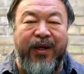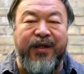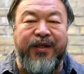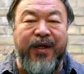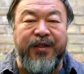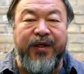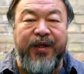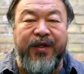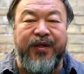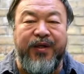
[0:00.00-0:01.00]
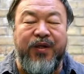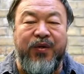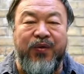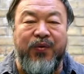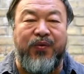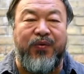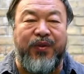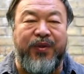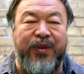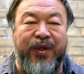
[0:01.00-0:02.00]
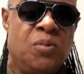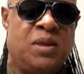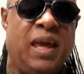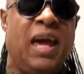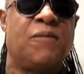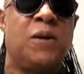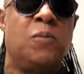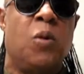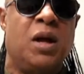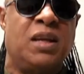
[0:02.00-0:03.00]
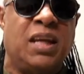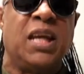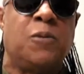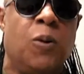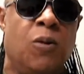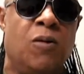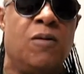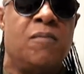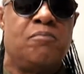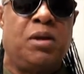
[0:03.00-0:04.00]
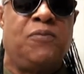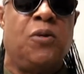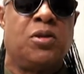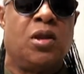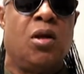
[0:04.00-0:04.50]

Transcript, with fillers: And the justice rules. With everyone equal before the